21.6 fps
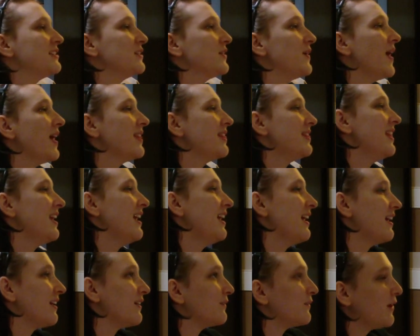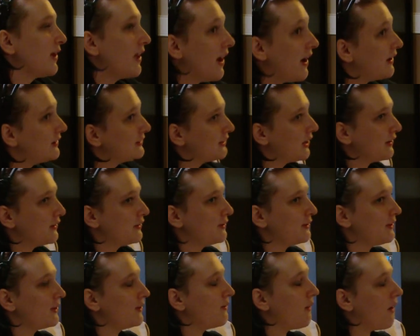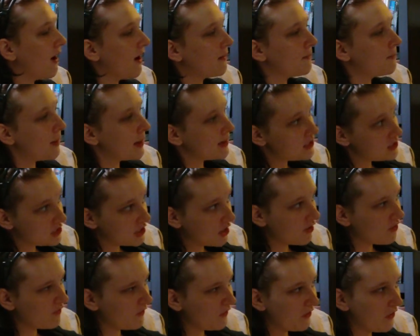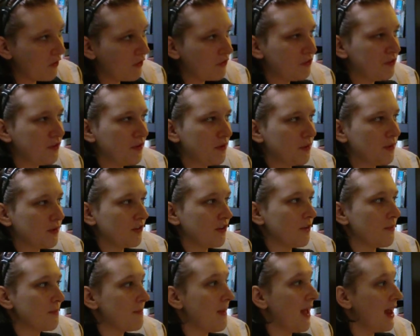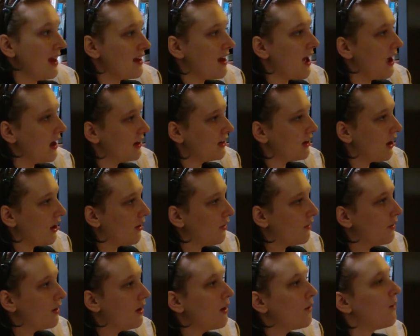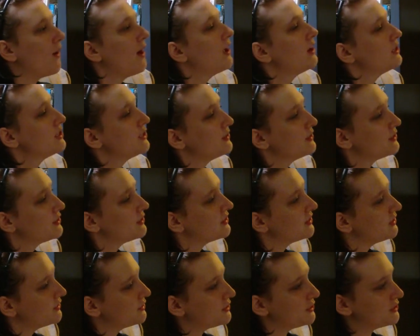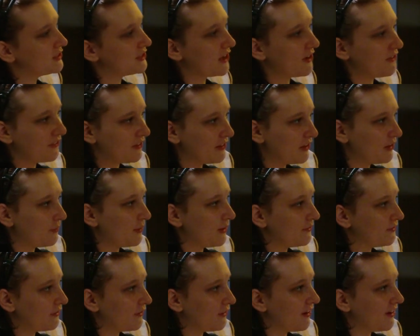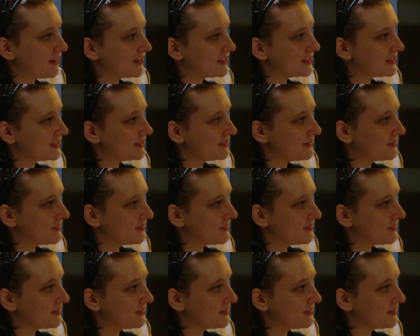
so I think we all know who you are, but just for those viewers who may not know, why don't you introduce yourself a little bit for us?